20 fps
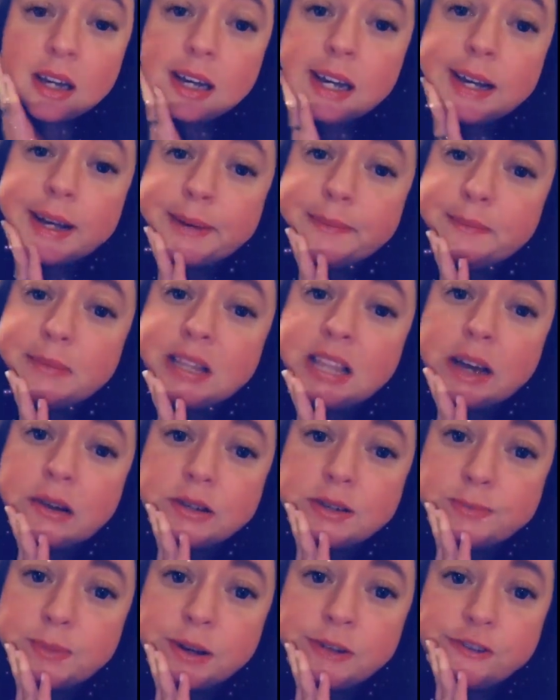But that
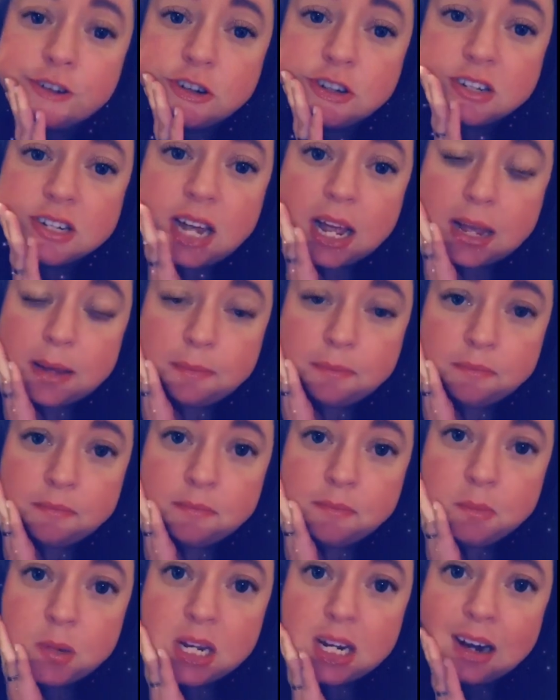was my first
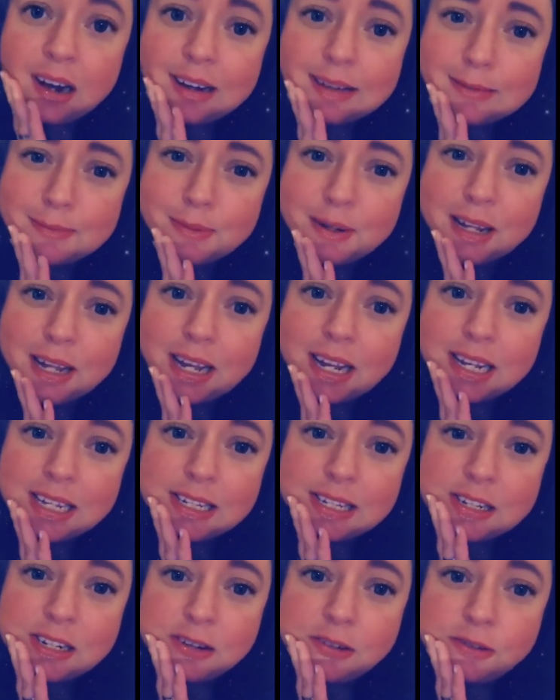time being
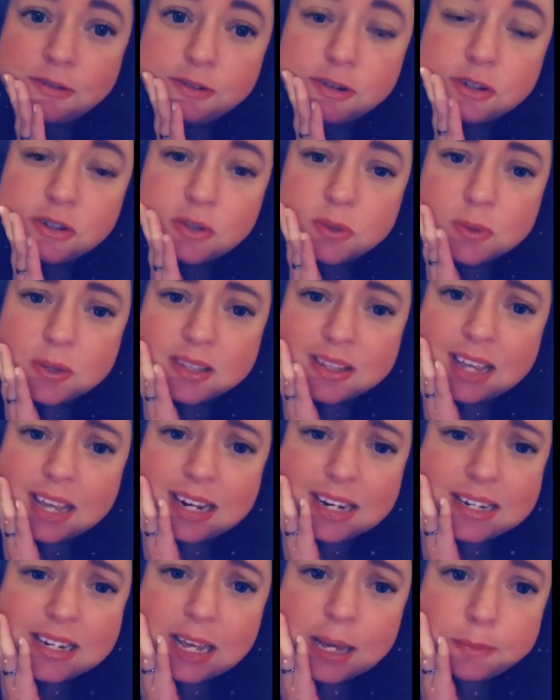hospitalized for a suicide
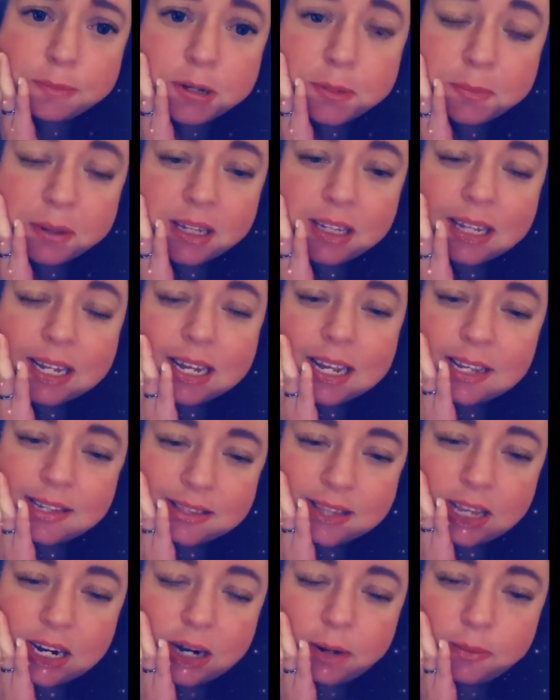attempt. But like I
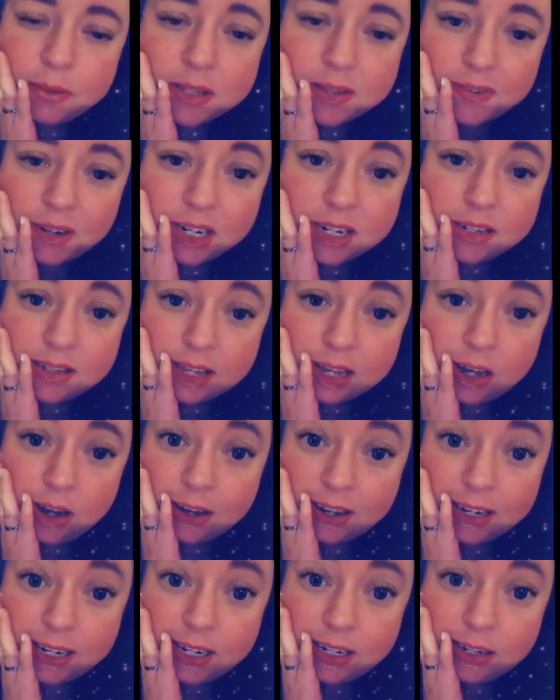said, I was very
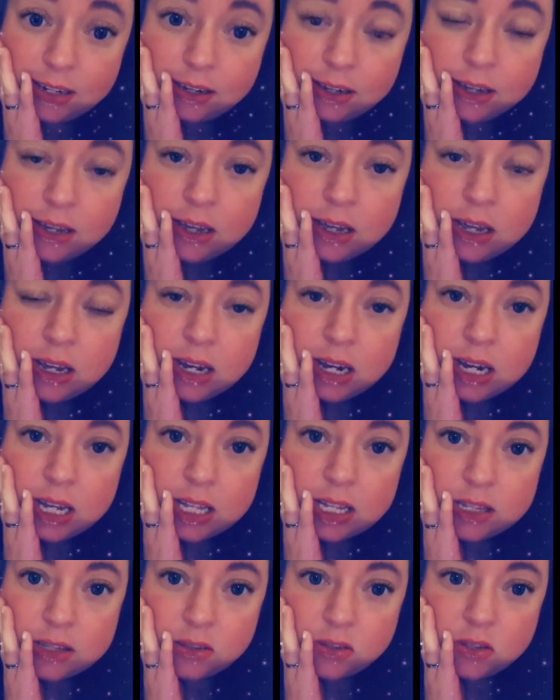psychotic.
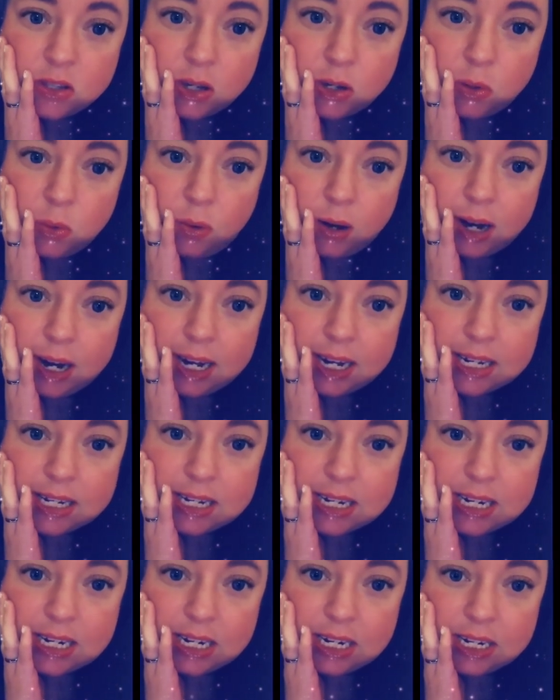And so I
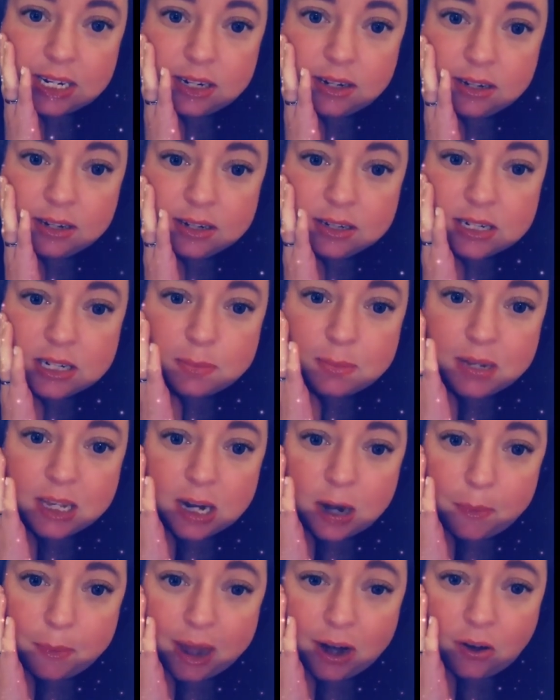needed to be
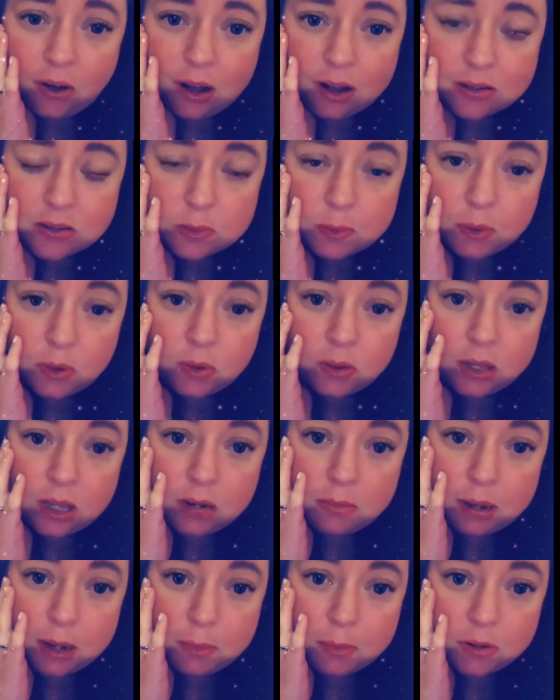in a mental hospital.
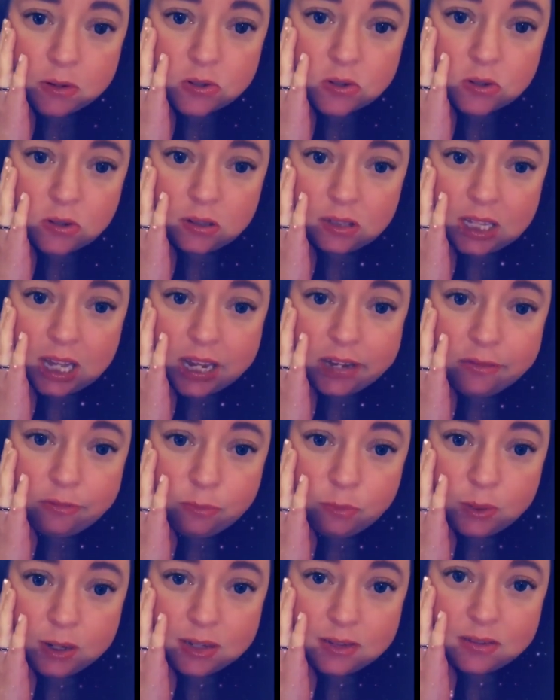And my personal
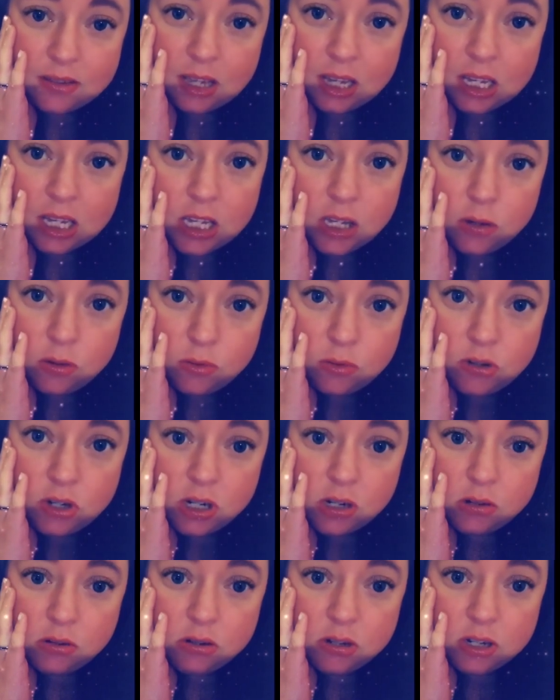life was a huge,
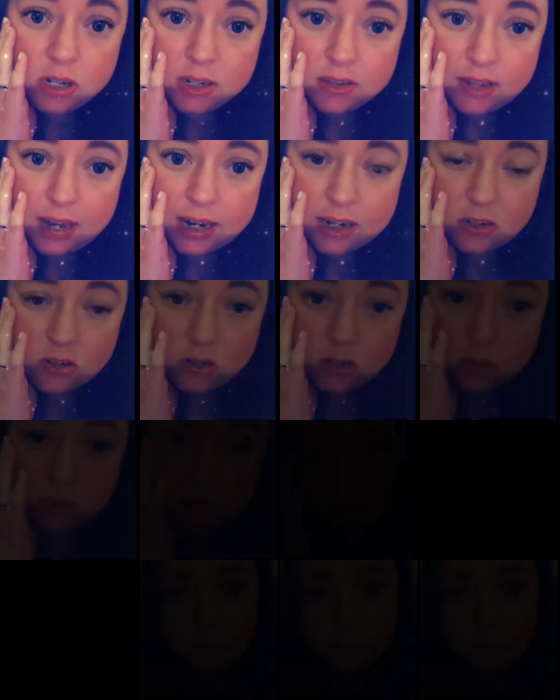huge disaster.